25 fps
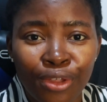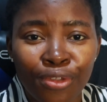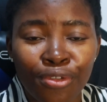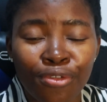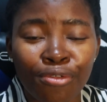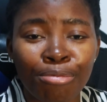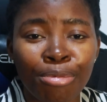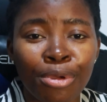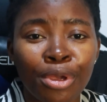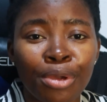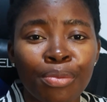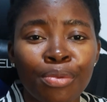
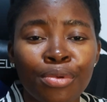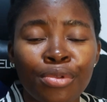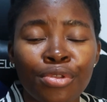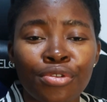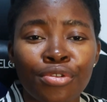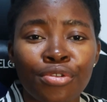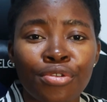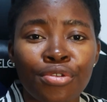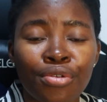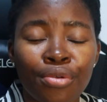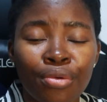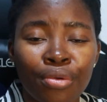to be able
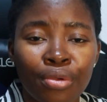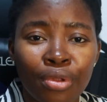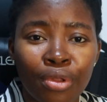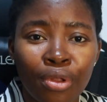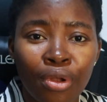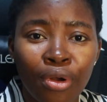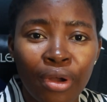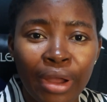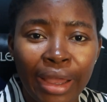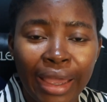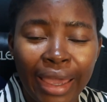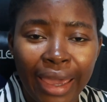to grow
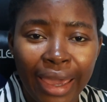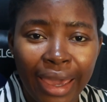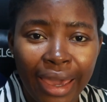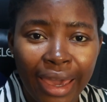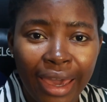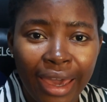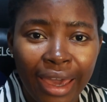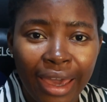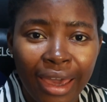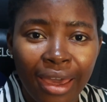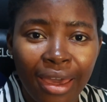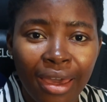long
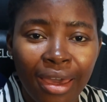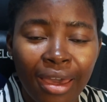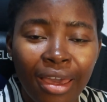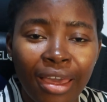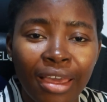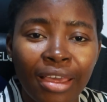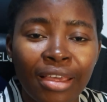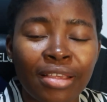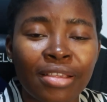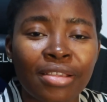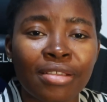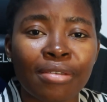hair
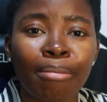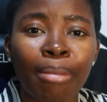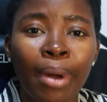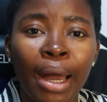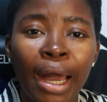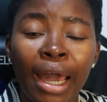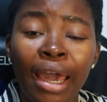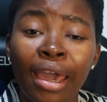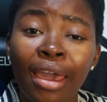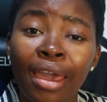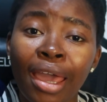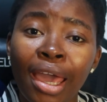is
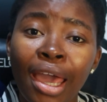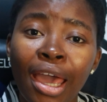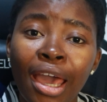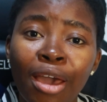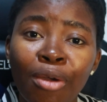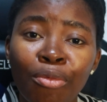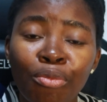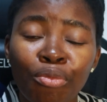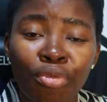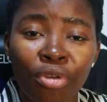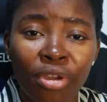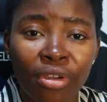by
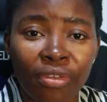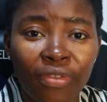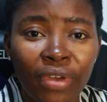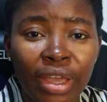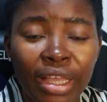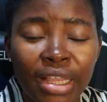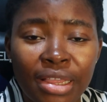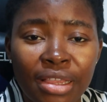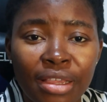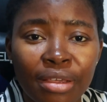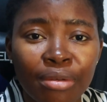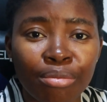
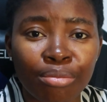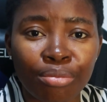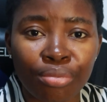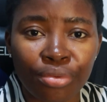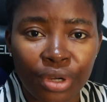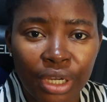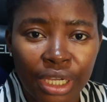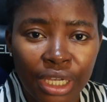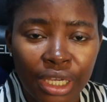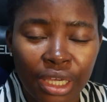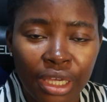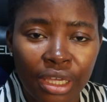preventing
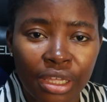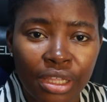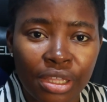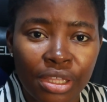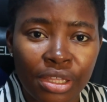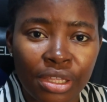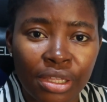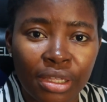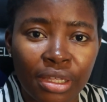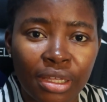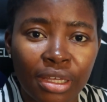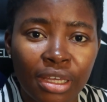
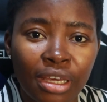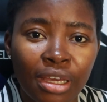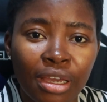breakage